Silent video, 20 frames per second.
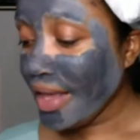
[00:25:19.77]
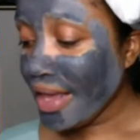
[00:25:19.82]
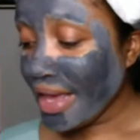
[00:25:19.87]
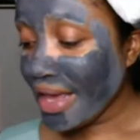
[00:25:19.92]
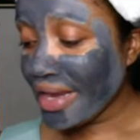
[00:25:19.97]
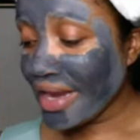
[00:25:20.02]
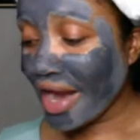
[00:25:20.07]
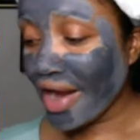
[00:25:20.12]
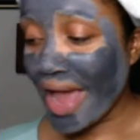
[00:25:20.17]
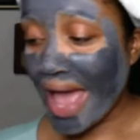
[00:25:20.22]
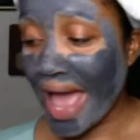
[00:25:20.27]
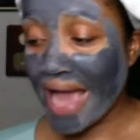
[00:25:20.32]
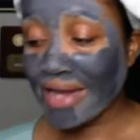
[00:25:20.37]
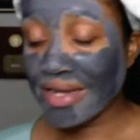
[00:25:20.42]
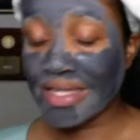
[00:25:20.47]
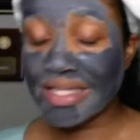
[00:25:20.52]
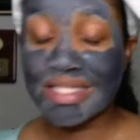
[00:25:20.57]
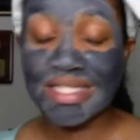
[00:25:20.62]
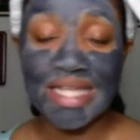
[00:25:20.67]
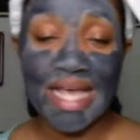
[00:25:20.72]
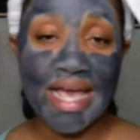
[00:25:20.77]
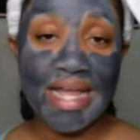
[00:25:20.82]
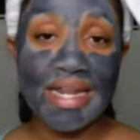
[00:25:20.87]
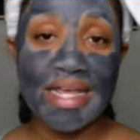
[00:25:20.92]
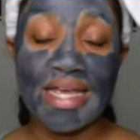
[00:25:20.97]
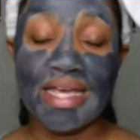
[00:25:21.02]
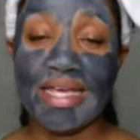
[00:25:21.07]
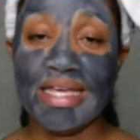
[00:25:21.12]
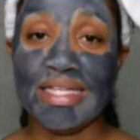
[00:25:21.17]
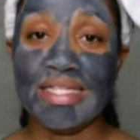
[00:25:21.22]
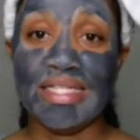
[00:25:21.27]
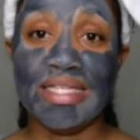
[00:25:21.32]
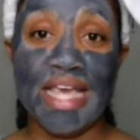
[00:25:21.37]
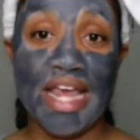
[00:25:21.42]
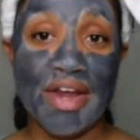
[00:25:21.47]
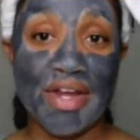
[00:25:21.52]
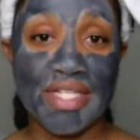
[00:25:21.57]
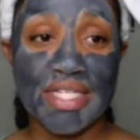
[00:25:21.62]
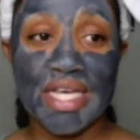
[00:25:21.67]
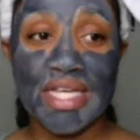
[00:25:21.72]
And our acne set is
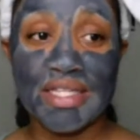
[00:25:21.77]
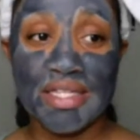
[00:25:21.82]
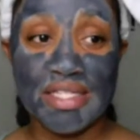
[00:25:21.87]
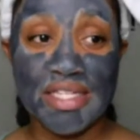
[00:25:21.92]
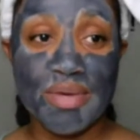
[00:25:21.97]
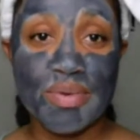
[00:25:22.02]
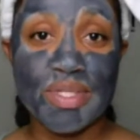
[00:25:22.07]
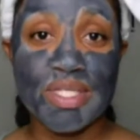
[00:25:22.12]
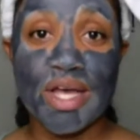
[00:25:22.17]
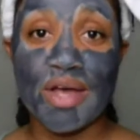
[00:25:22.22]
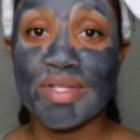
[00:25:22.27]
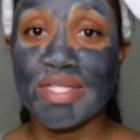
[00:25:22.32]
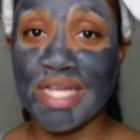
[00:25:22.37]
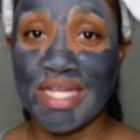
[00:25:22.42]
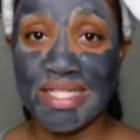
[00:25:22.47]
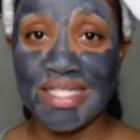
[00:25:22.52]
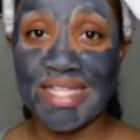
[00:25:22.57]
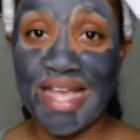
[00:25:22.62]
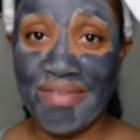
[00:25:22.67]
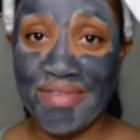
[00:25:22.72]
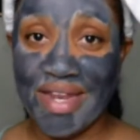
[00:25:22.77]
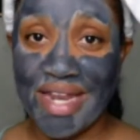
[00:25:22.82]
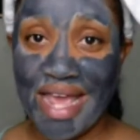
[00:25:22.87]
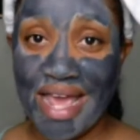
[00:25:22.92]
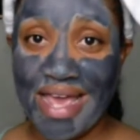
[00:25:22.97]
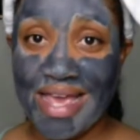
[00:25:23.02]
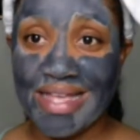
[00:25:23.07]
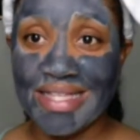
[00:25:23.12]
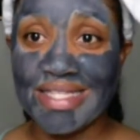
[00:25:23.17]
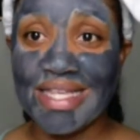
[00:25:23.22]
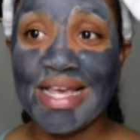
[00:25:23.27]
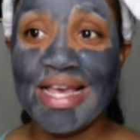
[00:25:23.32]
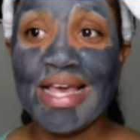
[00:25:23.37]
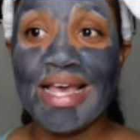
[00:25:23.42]
guaranteed to see results in 7 days,